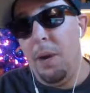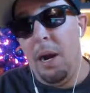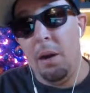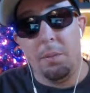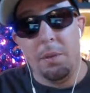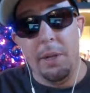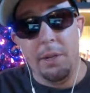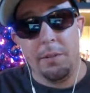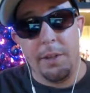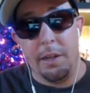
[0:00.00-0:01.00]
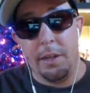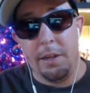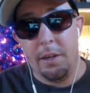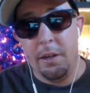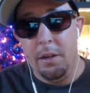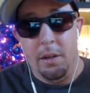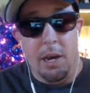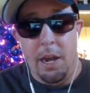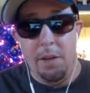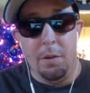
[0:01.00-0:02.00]
power to the players for that. Like,
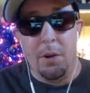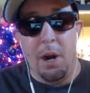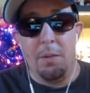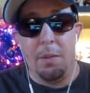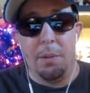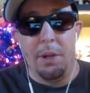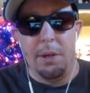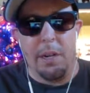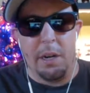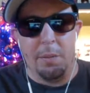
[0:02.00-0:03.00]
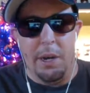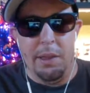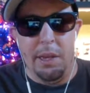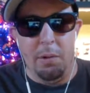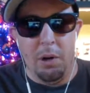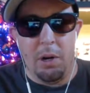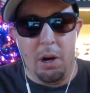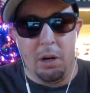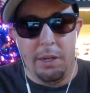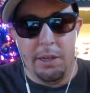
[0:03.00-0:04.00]
I have no problem with the players getting paid. They
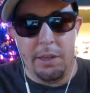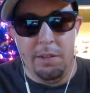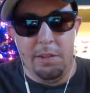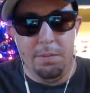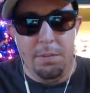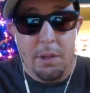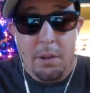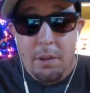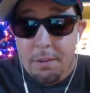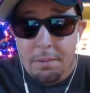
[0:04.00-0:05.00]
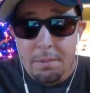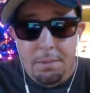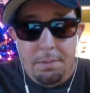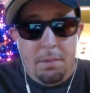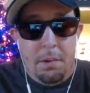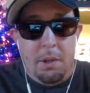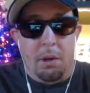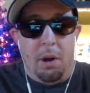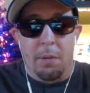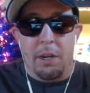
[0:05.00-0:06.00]
work hard. Like they've,
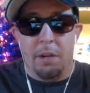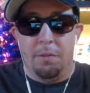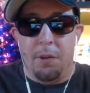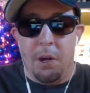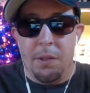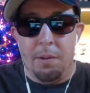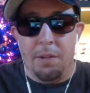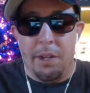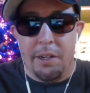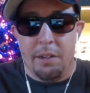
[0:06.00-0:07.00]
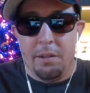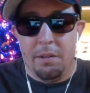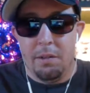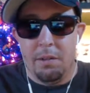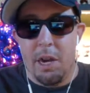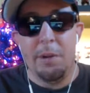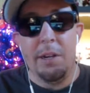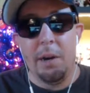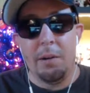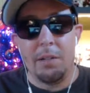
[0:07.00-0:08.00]
I'm not going to fault them. Like
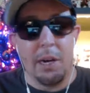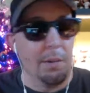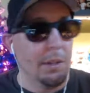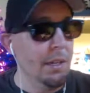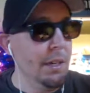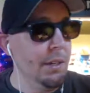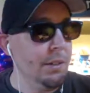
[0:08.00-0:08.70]
Cubby and I were talking about